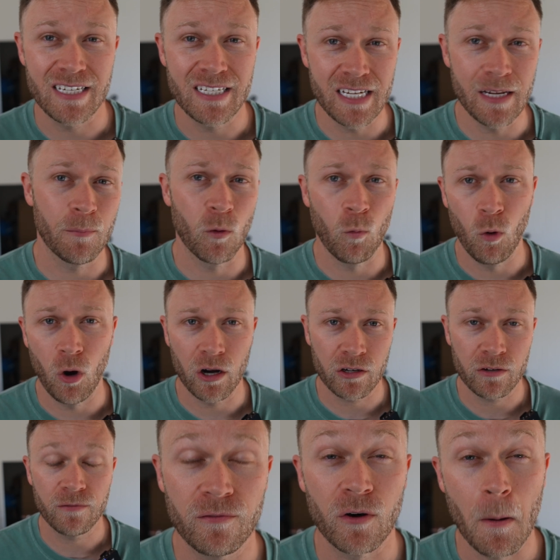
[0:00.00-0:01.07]
deeper
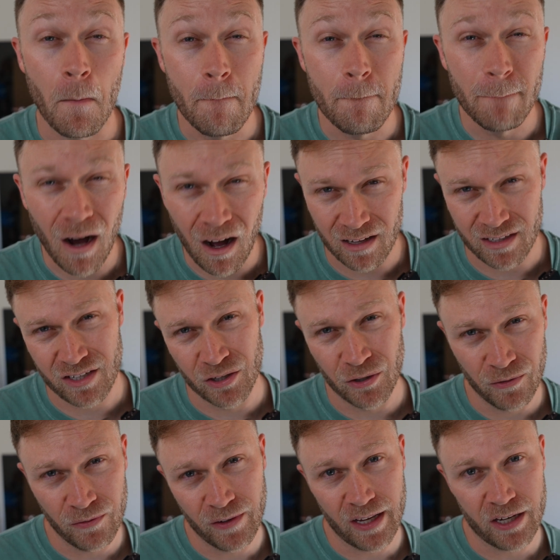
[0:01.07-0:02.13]
water for a monster
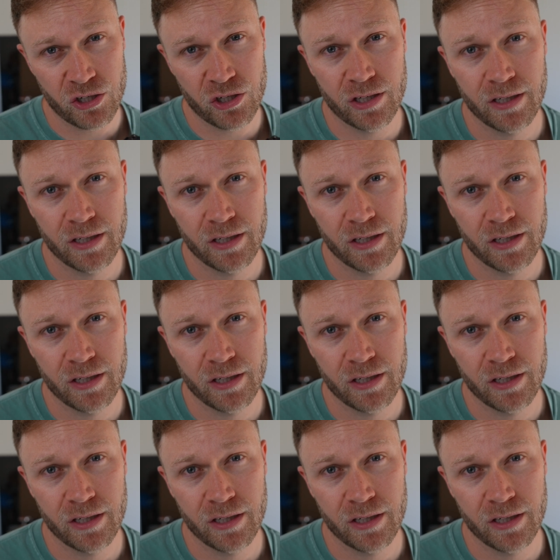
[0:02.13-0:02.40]
fish.